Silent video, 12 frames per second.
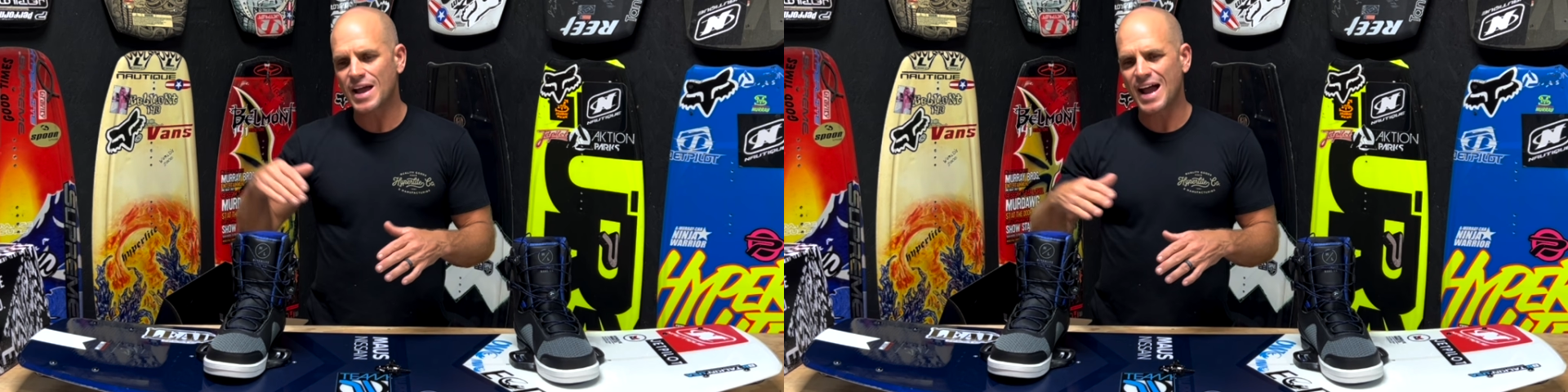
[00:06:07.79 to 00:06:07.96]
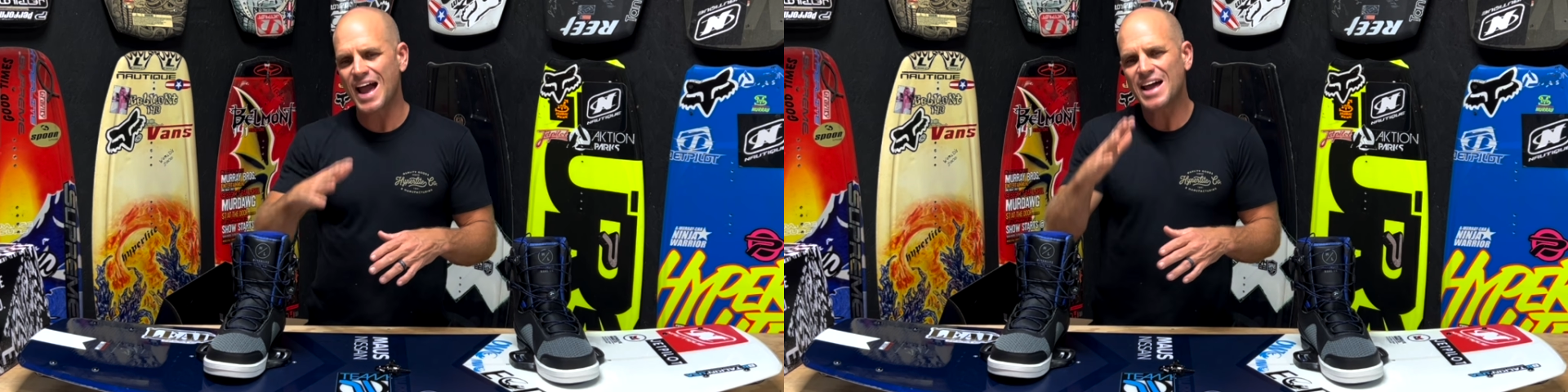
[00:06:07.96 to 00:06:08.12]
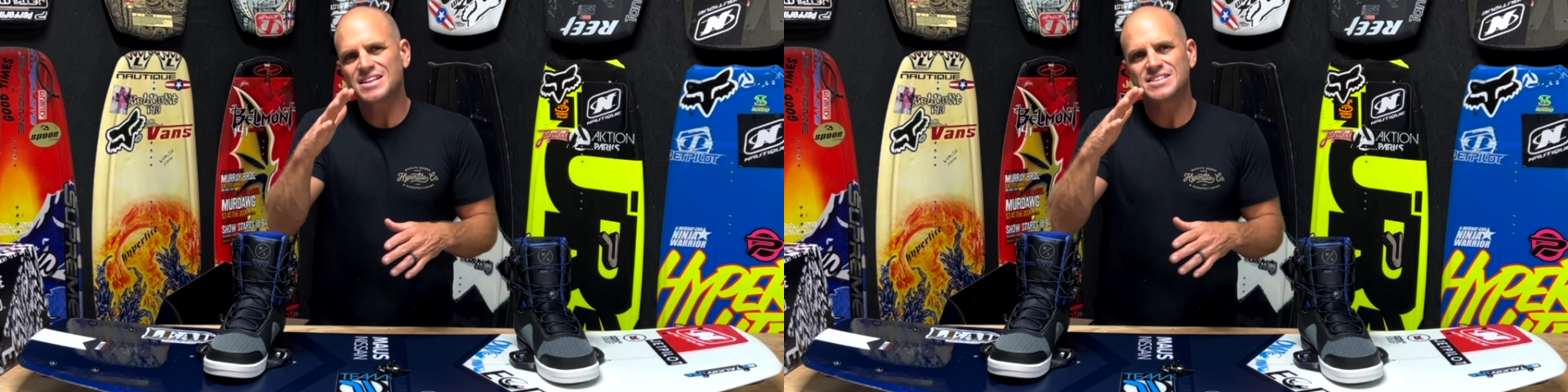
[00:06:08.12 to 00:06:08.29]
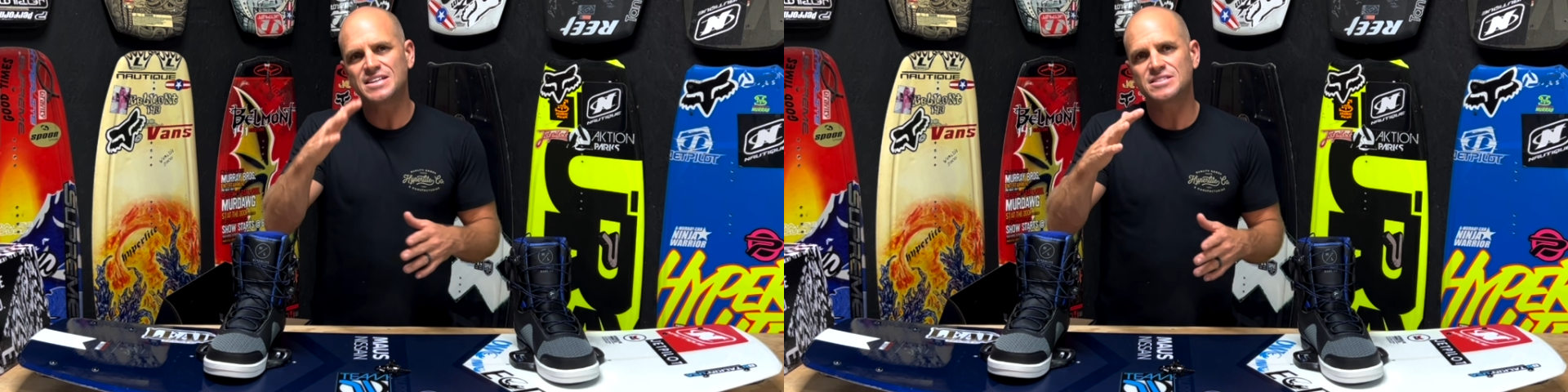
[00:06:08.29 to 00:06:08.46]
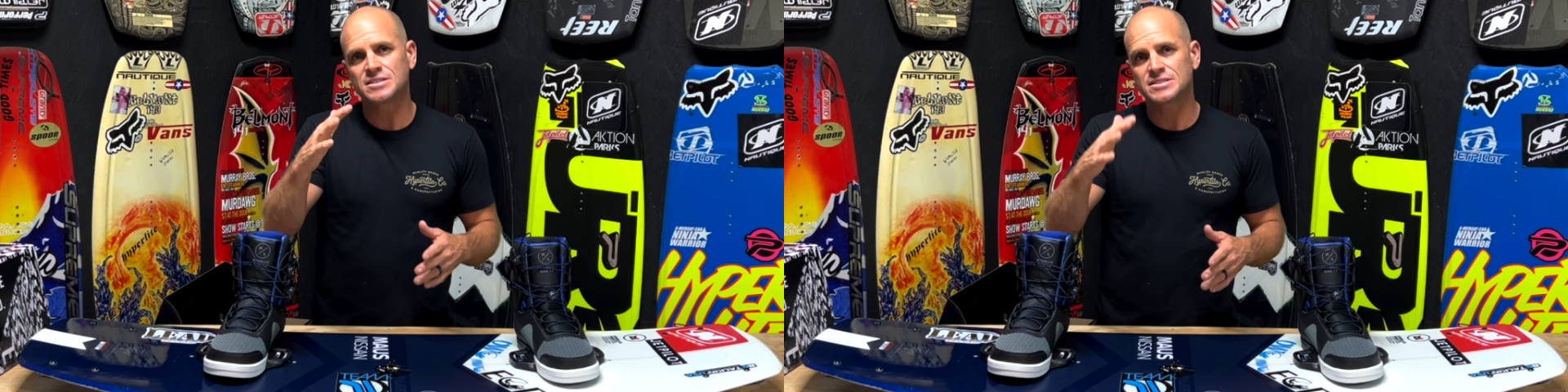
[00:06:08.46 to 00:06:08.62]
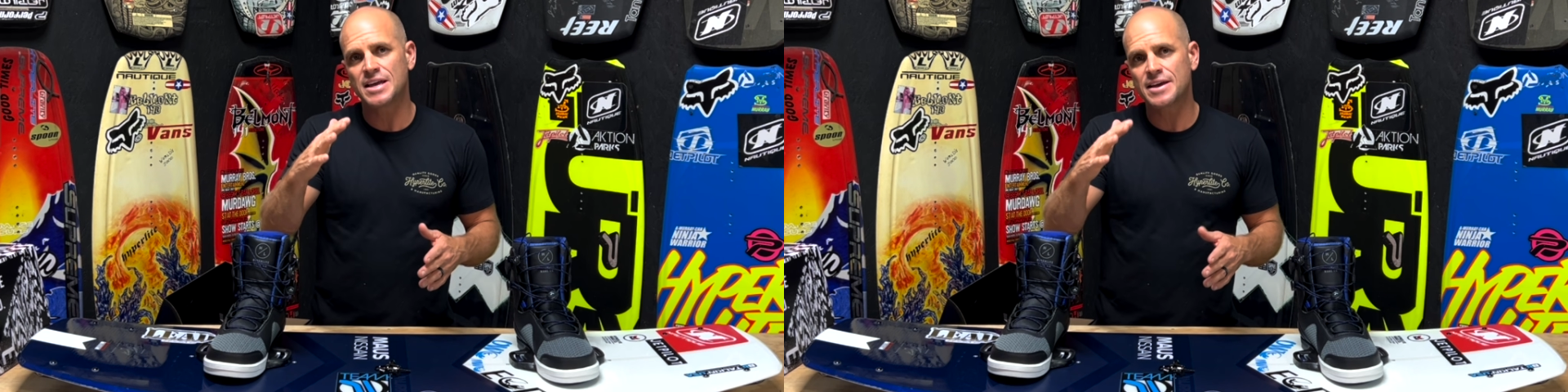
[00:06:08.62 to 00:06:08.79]
I had a
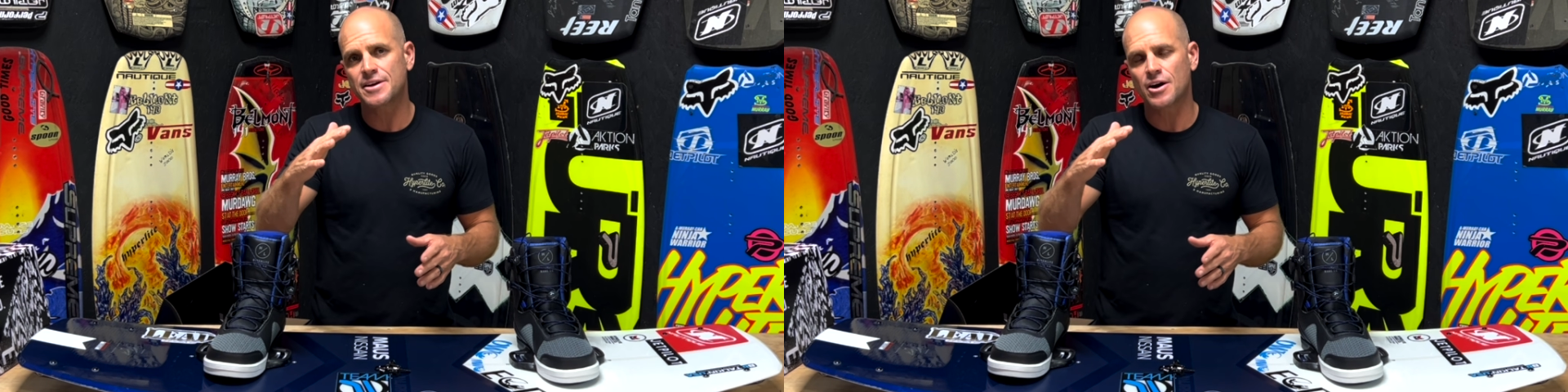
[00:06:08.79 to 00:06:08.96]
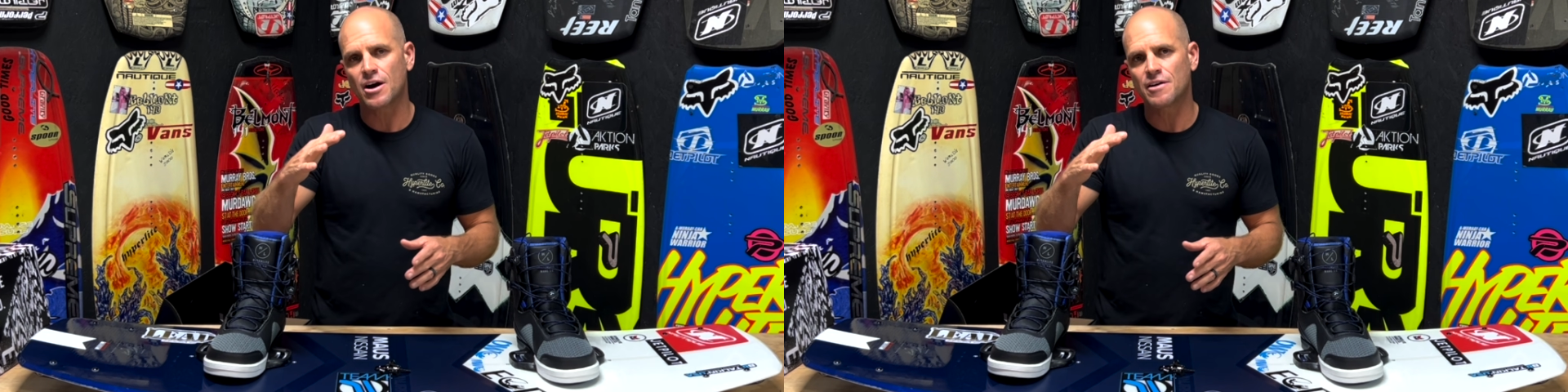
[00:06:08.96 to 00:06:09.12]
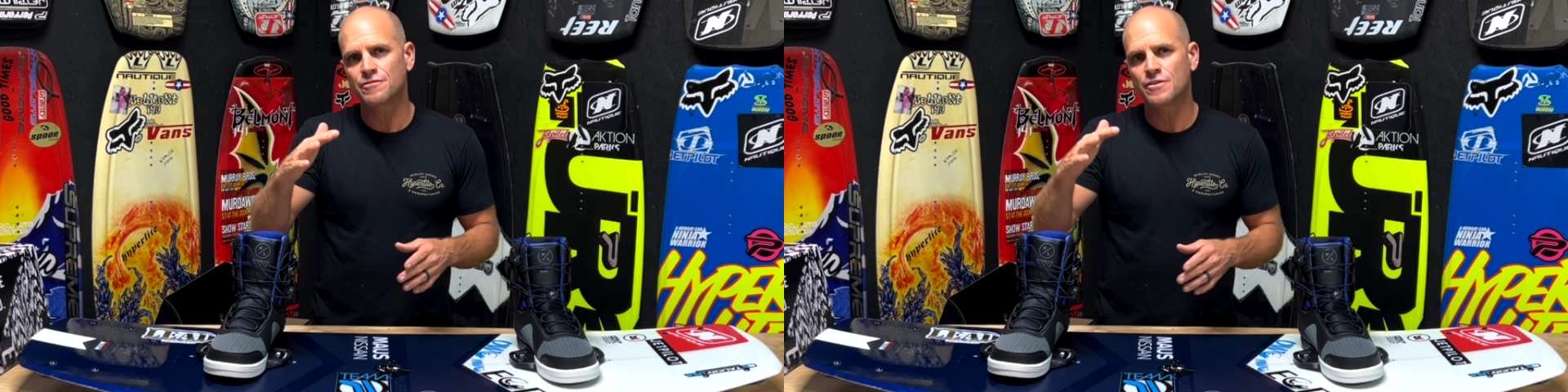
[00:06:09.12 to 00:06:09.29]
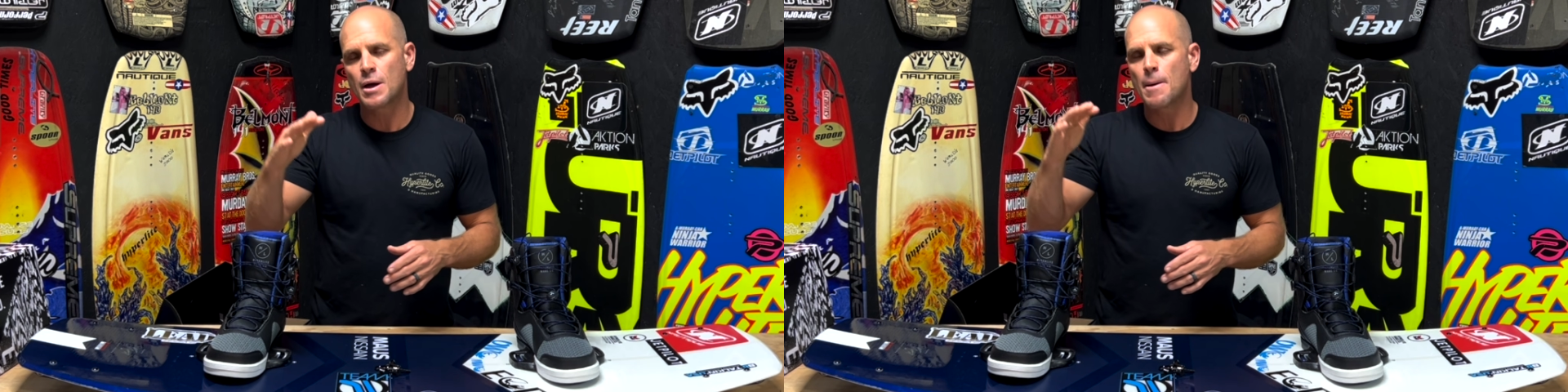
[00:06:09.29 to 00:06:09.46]
decent takeoff,